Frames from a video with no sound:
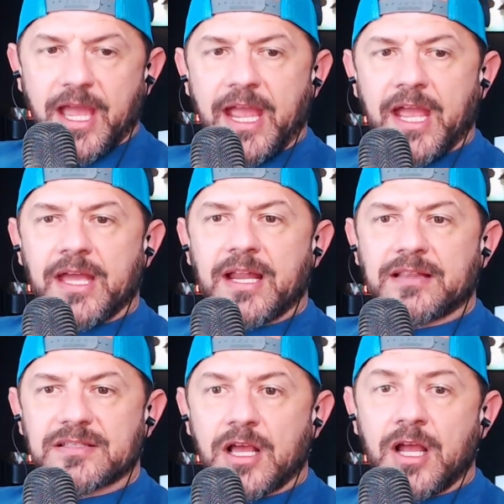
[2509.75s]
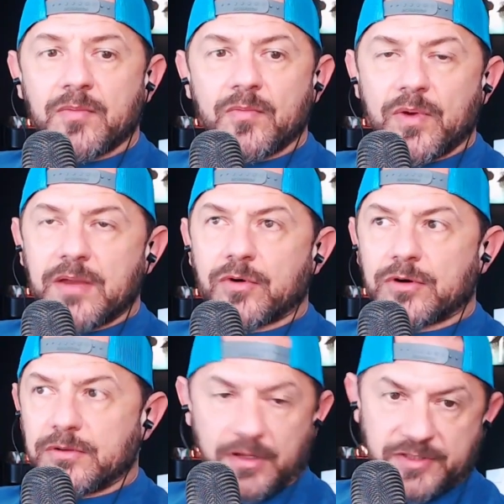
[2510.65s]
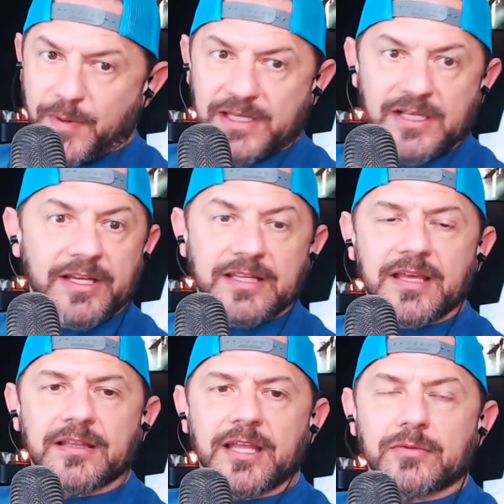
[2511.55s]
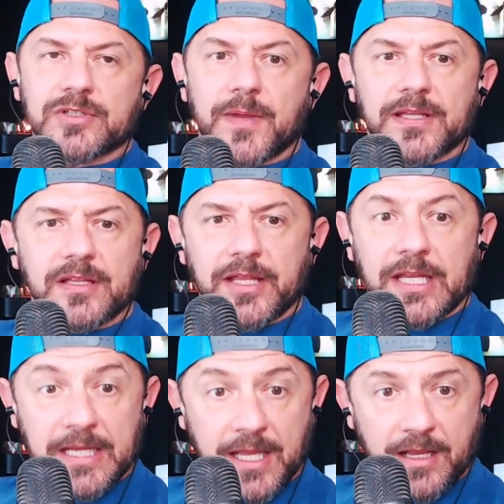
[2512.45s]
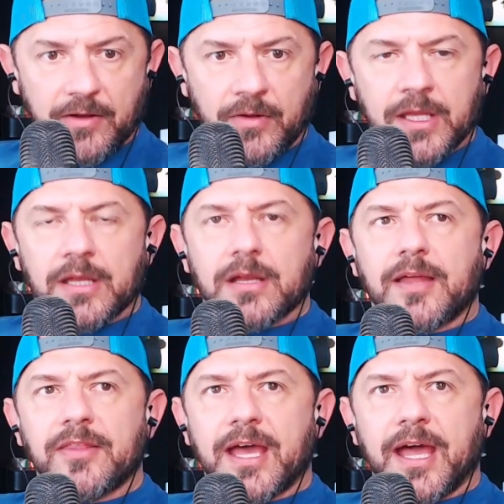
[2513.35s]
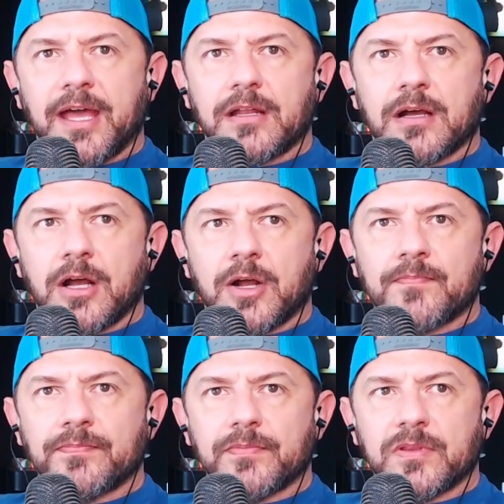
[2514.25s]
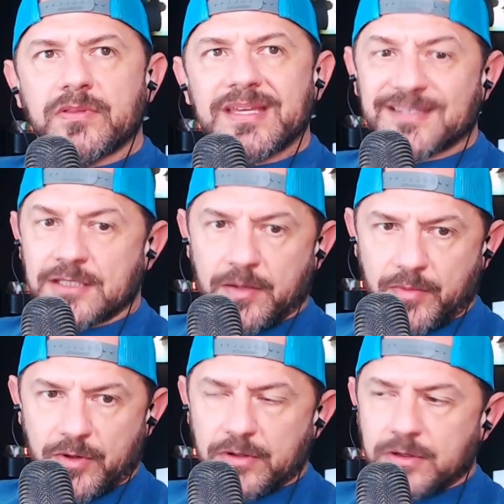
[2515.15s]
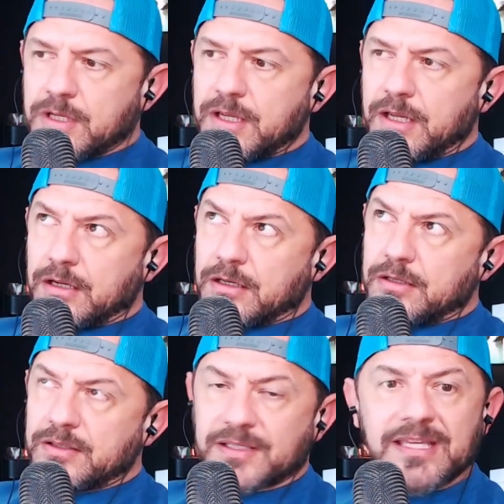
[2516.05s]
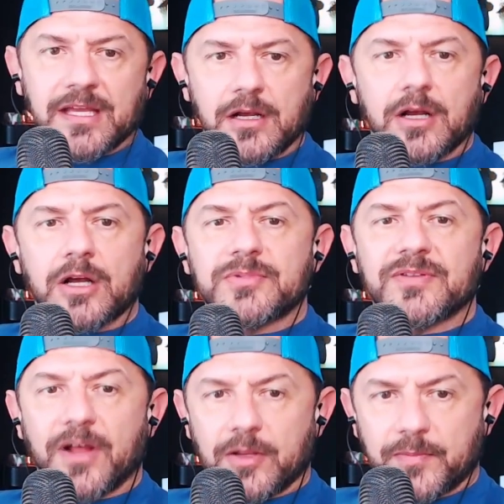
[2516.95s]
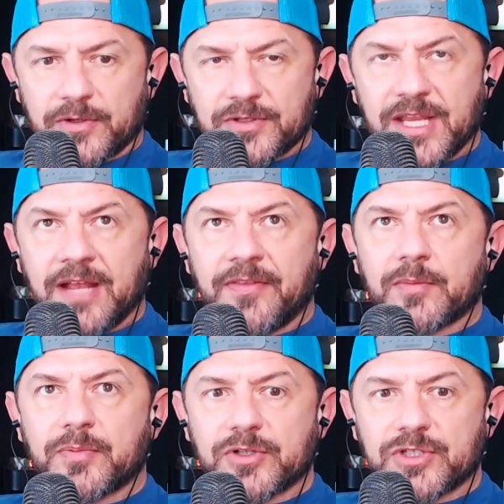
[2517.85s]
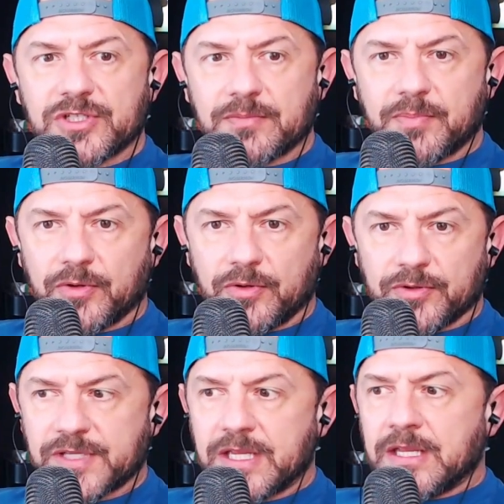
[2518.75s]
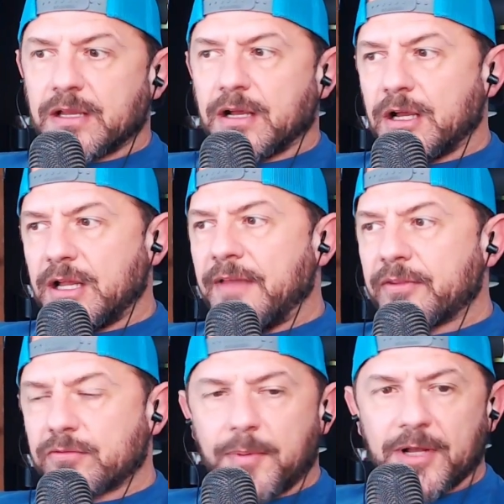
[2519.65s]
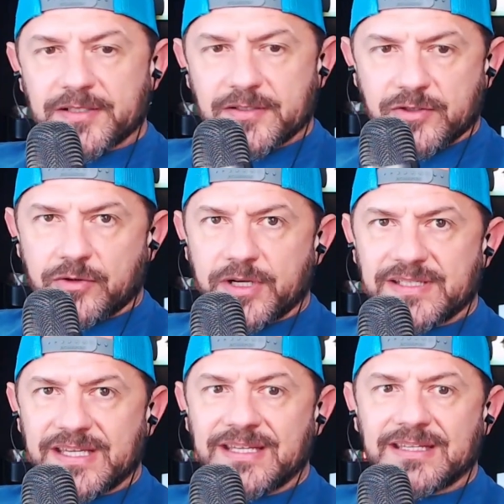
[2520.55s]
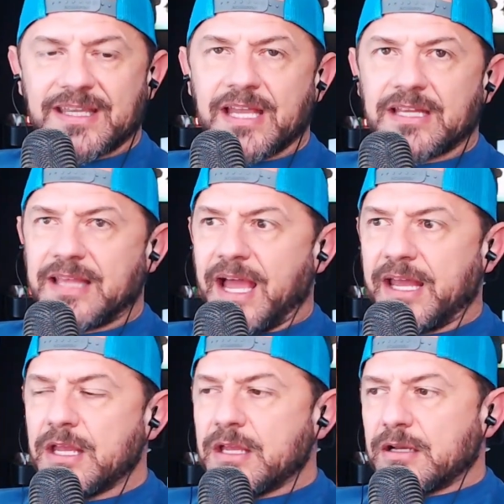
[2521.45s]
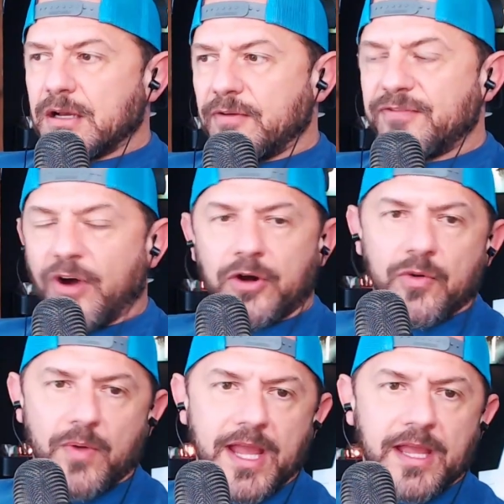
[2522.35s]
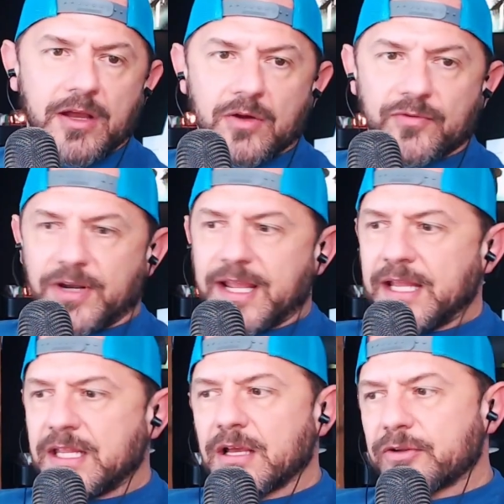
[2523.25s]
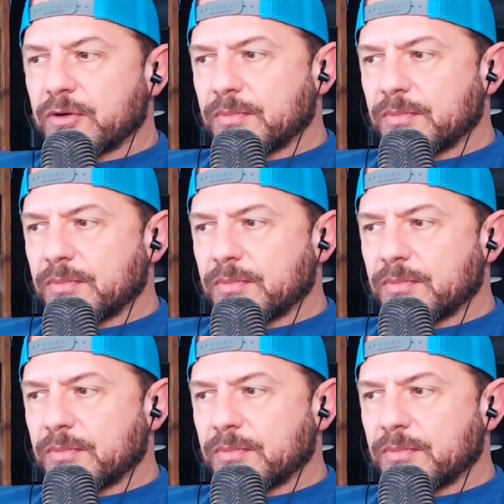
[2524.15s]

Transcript: And at the time, we were speculating then, like we're speculating now, that this number, the GitHub developers and their pushes and pulls and the repositories indicating that far and away over any other